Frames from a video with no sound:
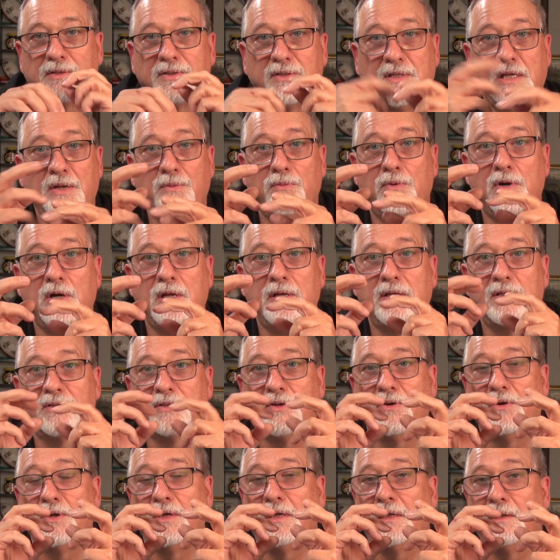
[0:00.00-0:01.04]
C1 is
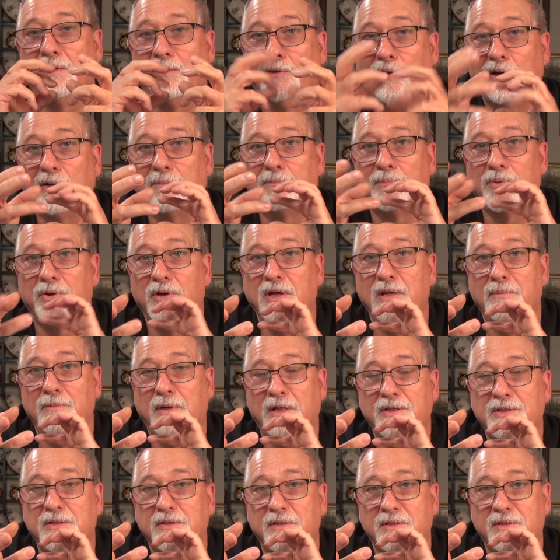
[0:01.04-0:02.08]
going to look pretty much